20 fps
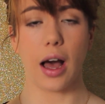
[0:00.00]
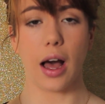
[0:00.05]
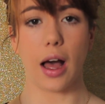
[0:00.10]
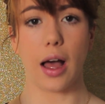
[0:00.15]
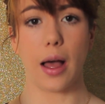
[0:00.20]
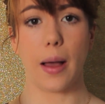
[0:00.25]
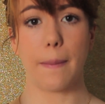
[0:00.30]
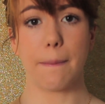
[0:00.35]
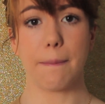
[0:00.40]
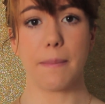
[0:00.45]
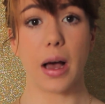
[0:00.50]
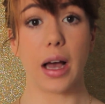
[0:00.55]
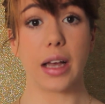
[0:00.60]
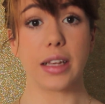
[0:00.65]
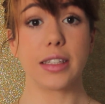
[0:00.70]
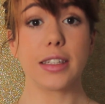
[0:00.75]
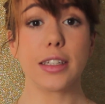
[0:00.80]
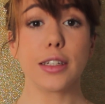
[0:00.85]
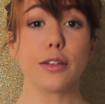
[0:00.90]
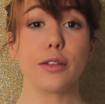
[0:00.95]
I
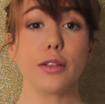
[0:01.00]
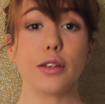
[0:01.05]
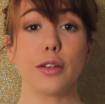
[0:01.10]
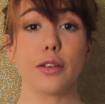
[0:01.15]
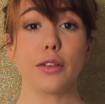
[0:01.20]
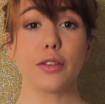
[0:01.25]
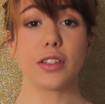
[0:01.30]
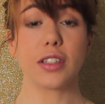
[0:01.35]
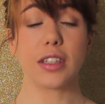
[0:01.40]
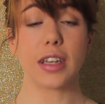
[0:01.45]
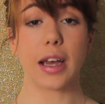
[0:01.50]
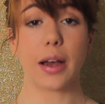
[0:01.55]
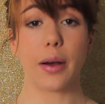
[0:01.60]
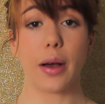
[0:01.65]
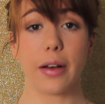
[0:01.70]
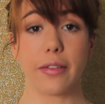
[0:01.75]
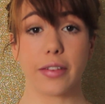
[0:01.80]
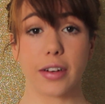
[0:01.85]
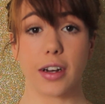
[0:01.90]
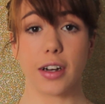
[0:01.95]
still use now
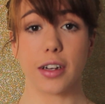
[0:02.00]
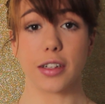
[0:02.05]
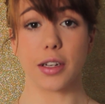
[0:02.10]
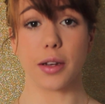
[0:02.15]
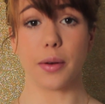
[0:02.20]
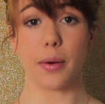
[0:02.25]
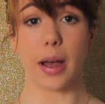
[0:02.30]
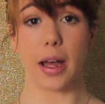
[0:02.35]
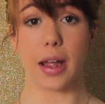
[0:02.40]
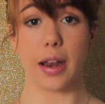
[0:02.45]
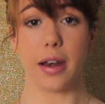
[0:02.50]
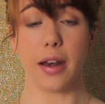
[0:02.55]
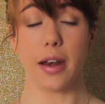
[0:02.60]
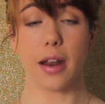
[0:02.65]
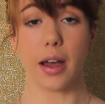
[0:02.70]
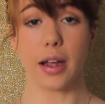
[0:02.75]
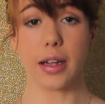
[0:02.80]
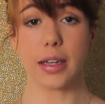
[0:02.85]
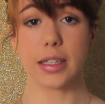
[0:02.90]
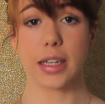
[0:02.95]
avocado at
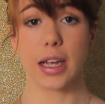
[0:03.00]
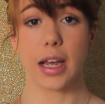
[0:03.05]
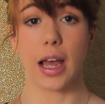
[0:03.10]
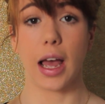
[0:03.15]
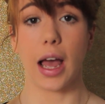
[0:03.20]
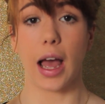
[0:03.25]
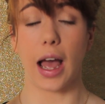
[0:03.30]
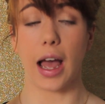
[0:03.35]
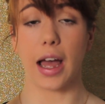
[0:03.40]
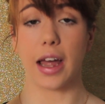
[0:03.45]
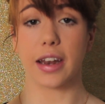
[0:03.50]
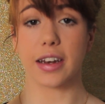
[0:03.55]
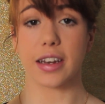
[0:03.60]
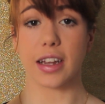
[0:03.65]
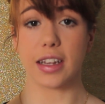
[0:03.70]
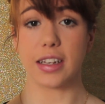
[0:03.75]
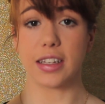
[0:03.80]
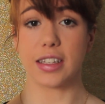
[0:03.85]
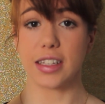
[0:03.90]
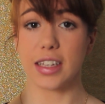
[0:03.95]
night, and
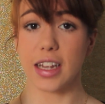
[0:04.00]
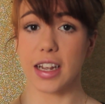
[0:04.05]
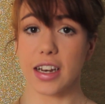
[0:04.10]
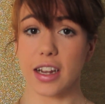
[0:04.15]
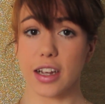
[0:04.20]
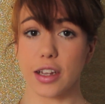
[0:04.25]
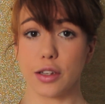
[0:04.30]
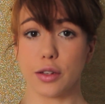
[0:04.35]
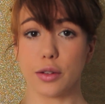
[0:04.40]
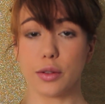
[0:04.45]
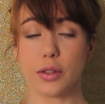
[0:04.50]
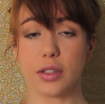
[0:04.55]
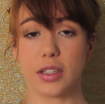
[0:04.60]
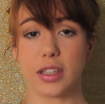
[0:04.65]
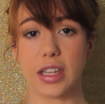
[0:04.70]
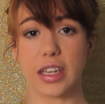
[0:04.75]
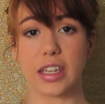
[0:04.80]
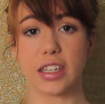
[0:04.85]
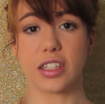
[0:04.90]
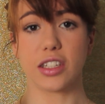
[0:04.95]
instead I use
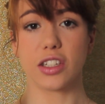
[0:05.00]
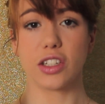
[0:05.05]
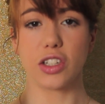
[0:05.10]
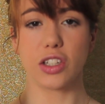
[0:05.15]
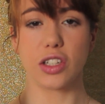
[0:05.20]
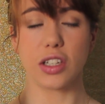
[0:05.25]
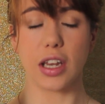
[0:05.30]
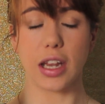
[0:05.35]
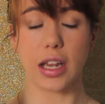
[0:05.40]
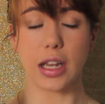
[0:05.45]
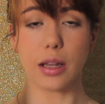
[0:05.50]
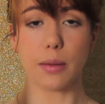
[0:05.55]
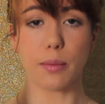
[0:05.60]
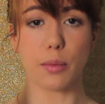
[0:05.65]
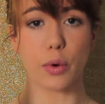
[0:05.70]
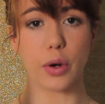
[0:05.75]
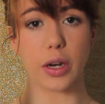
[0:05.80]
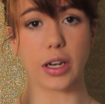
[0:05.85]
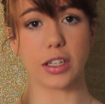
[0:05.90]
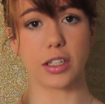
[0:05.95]
this in the
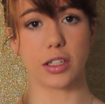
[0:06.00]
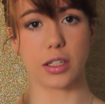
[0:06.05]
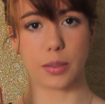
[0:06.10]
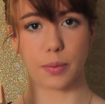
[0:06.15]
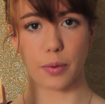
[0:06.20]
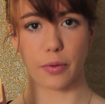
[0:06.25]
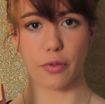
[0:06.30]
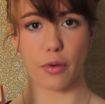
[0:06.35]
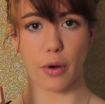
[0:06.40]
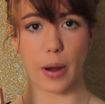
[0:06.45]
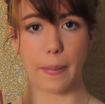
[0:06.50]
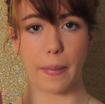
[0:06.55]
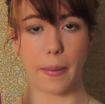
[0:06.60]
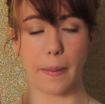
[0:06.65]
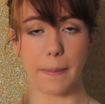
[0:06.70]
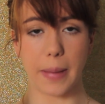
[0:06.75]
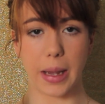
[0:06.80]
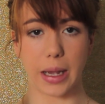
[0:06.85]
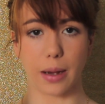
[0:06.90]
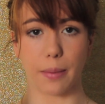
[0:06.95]
mornings just before I
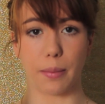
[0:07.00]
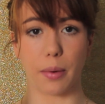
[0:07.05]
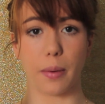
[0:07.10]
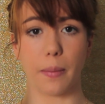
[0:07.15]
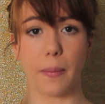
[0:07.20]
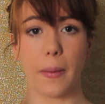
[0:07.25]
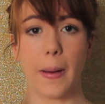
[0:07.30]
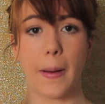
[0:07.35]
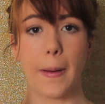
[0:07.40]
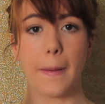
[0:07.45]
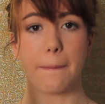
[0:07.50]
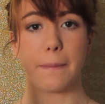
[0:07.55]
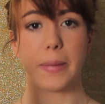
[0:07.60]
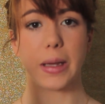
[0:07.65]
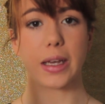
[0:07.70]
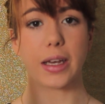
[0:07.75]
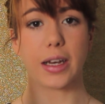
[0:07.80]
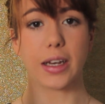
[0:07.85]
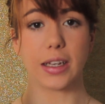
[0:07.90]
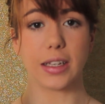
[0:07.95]
put makeup on,
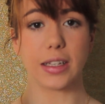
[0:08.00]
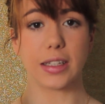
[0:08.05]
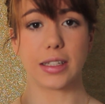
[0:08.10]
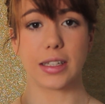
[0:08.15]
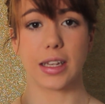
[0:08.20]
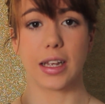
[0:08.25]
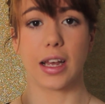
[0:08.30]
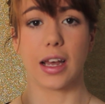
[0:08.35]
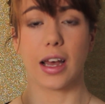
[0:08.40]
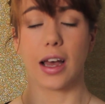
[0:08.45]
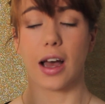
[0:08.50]
because